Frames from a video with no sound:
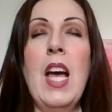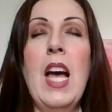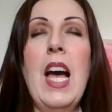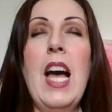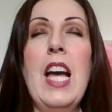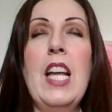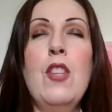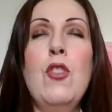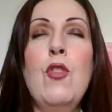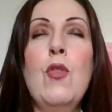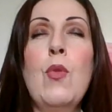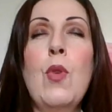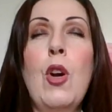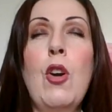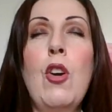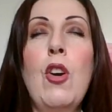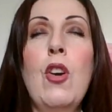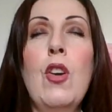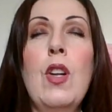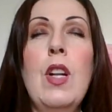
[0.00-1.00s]
and you are
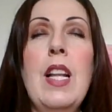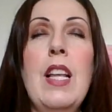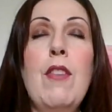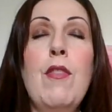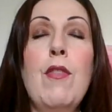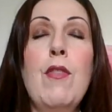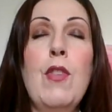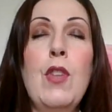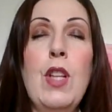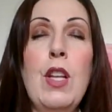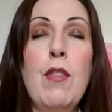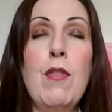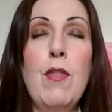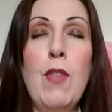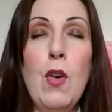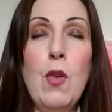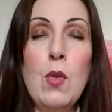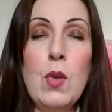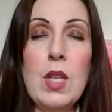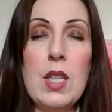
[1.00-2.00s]
currently fully
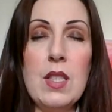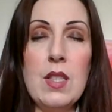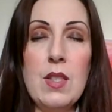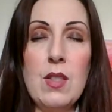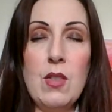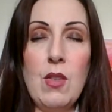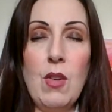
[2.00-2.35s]
focused